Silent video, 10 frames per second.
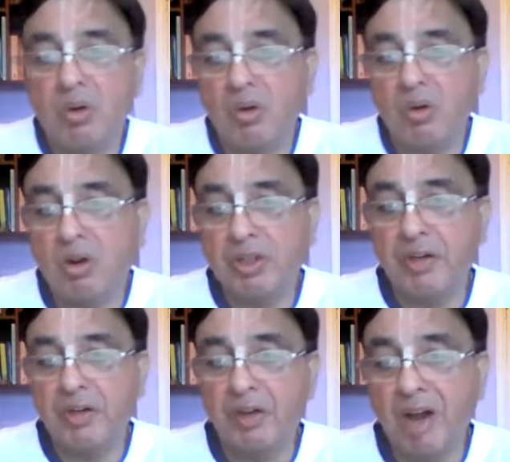concoct
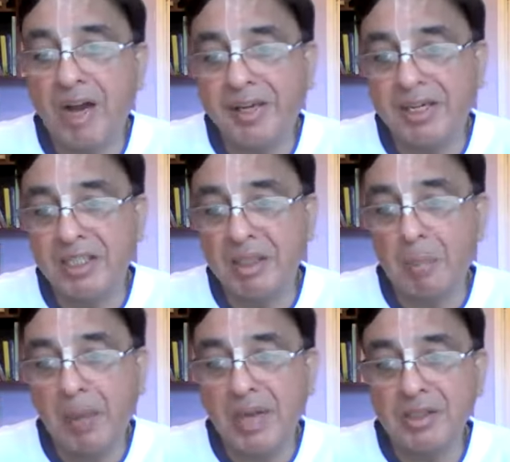different ideas
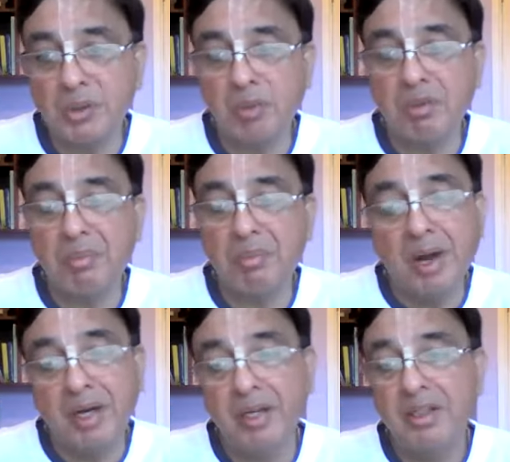and plans through the
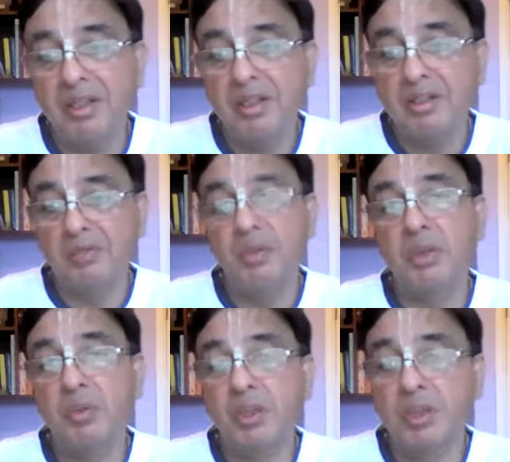mind,
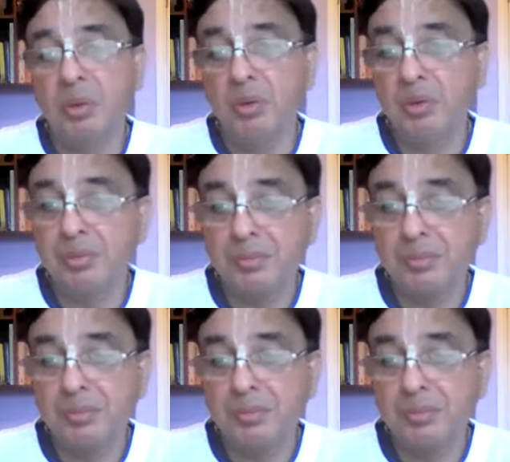which we do.